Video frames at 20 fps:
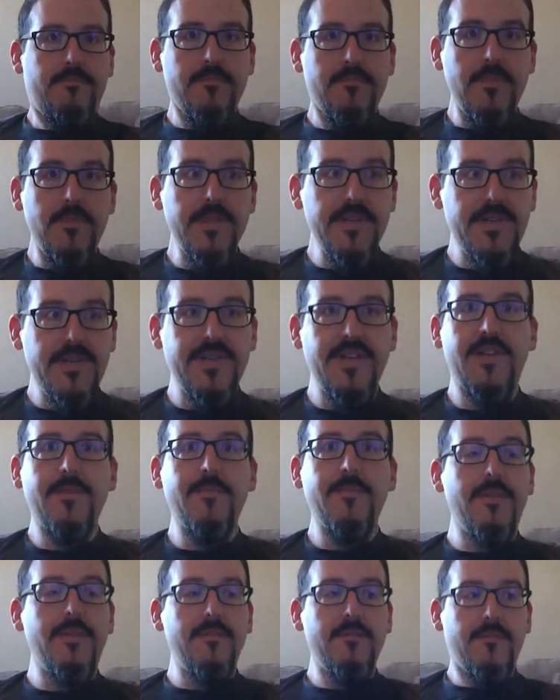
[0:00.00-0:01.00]

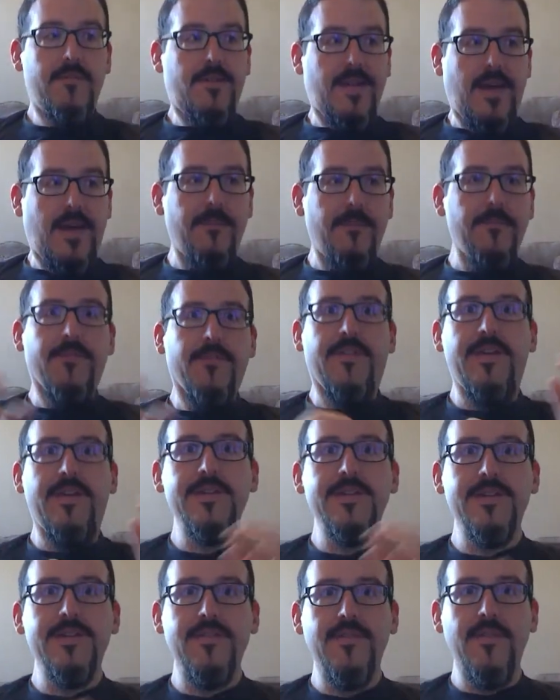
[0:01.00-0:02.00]
legitimate
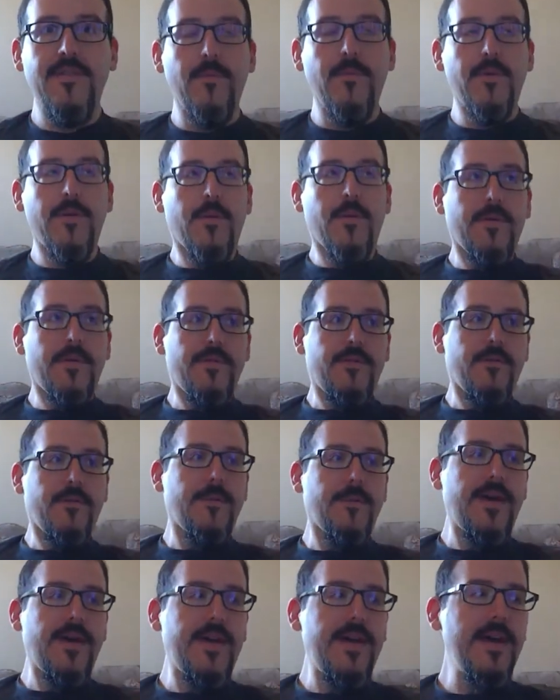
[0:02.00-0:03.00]
conversations that were going through
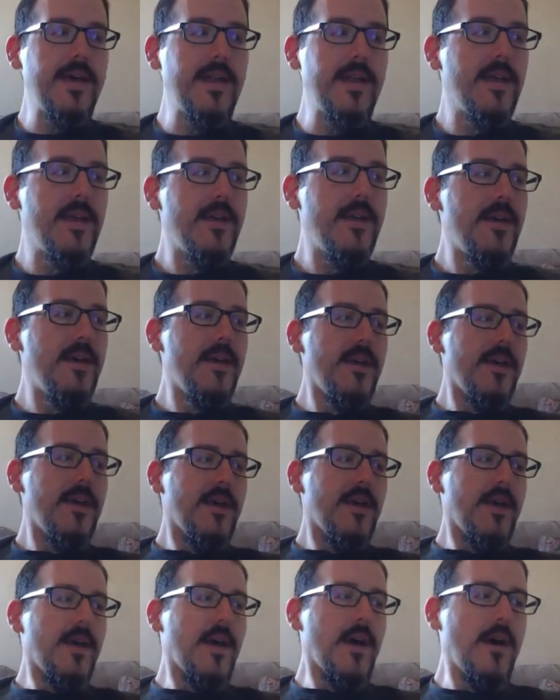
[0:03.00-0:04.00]
my head.
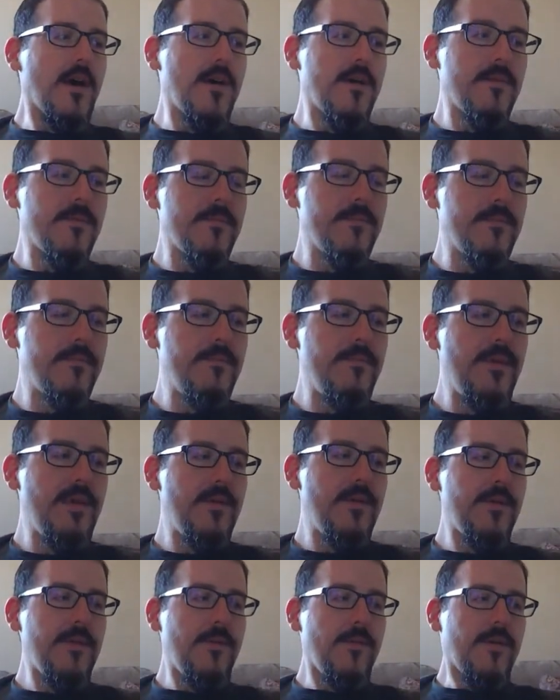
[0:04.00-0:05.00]
You
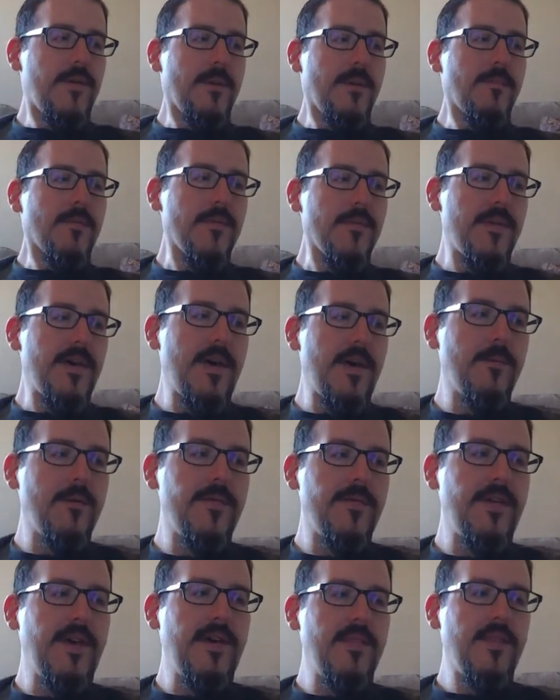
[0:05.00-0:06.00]
know, and you couple that
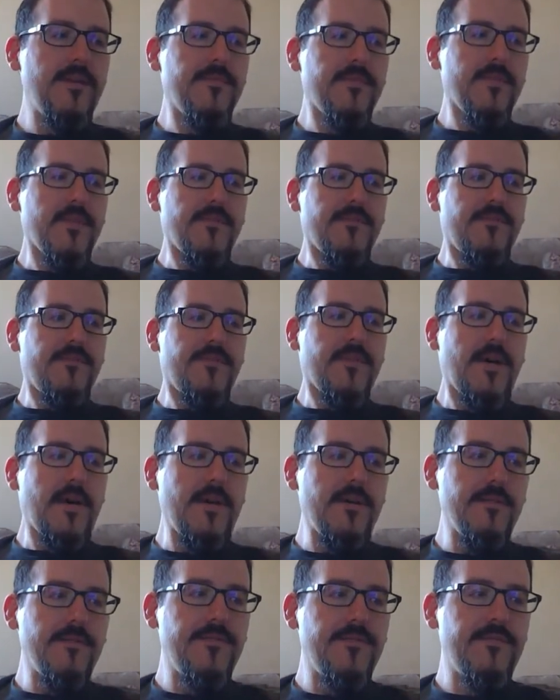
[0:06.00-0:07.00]
with that level
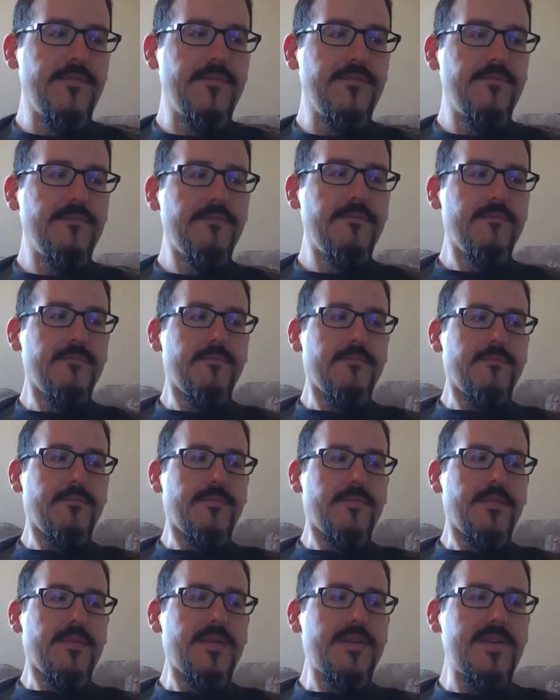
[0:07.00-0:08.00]
of
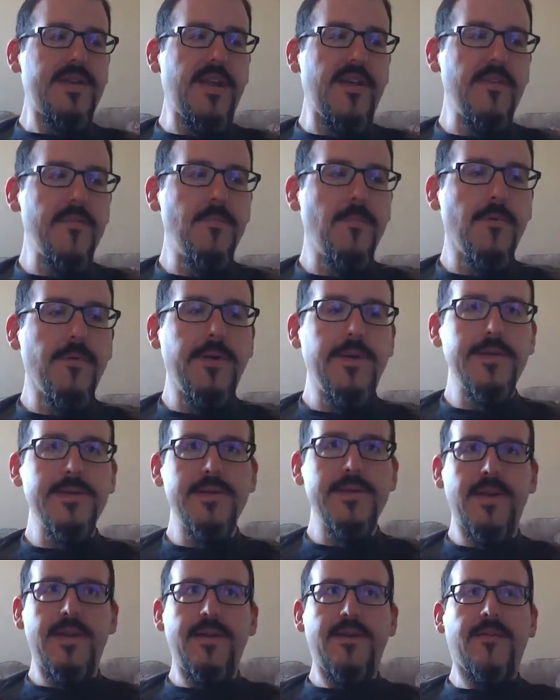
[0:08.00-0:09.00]

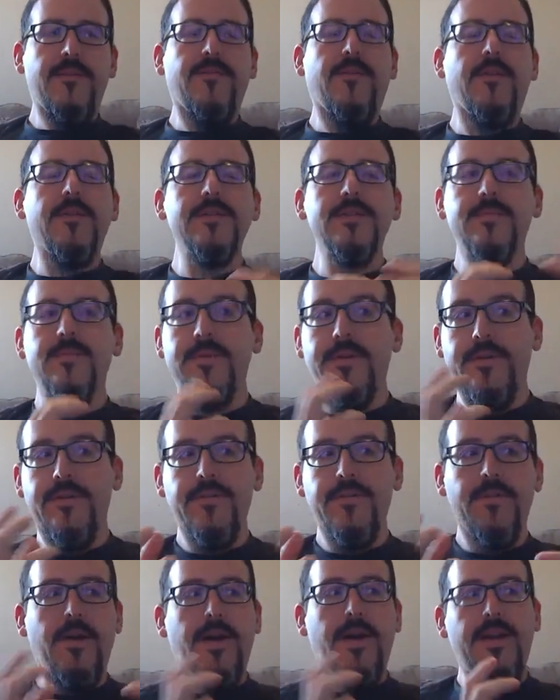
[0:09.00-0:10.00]
desperation and dysfunction where you're
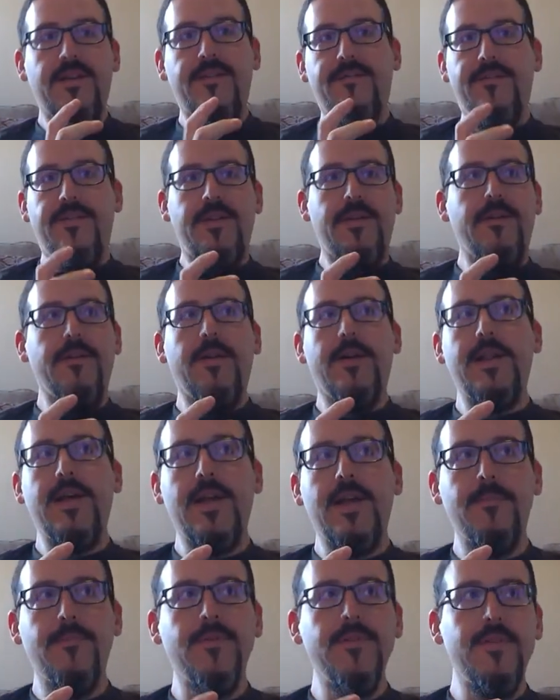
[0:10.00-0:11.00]
trying to figure out
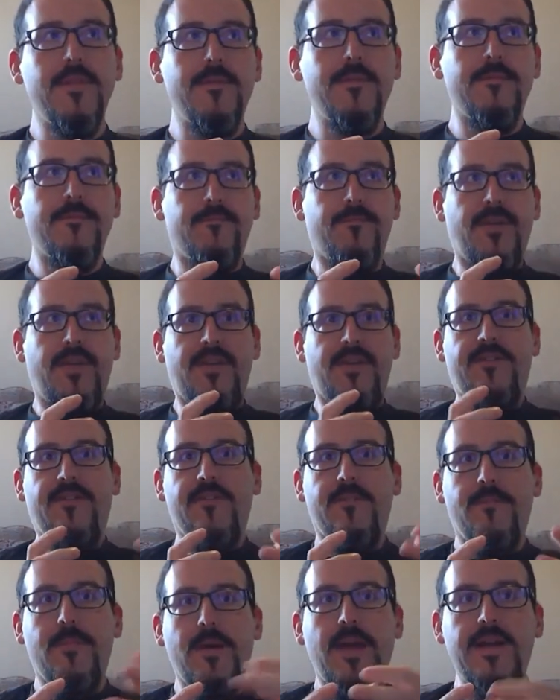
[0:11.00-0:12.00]
how to put the
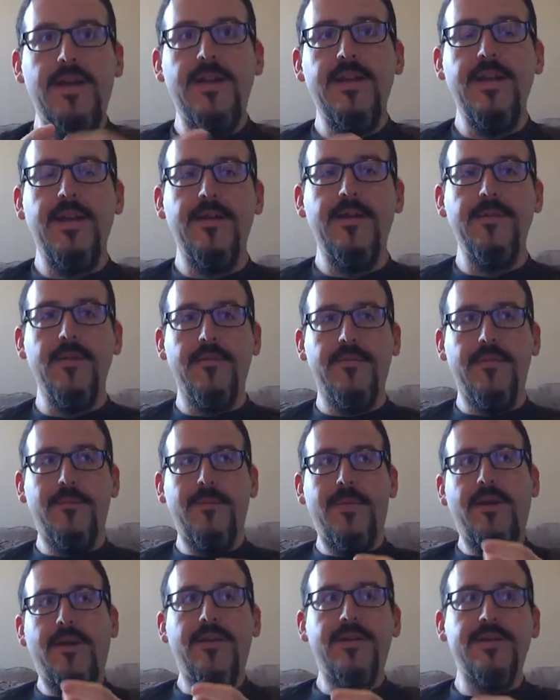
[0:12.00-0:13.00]
pieces back together of a
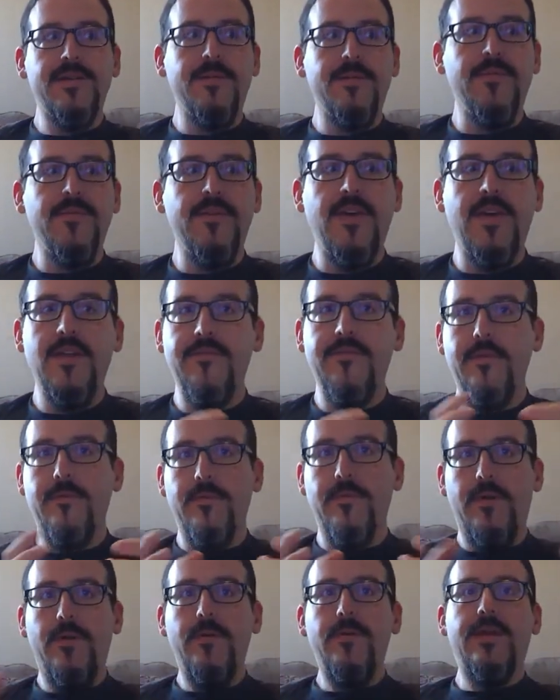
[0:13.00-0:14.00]
marriage that was kind of
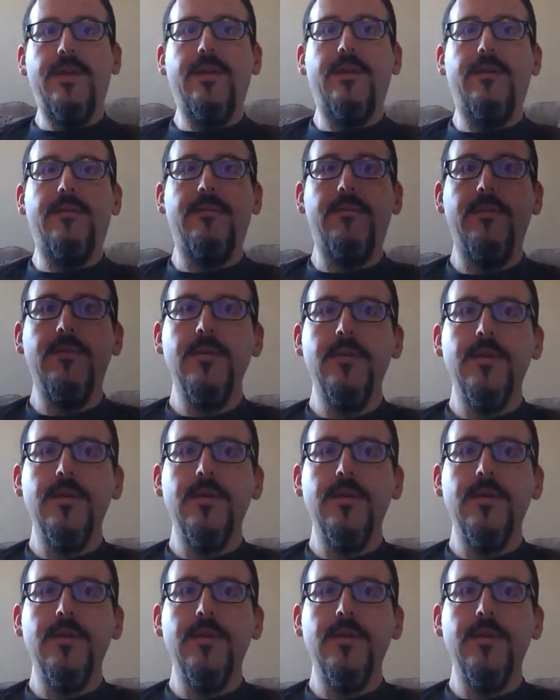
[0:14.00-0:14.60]
eroding,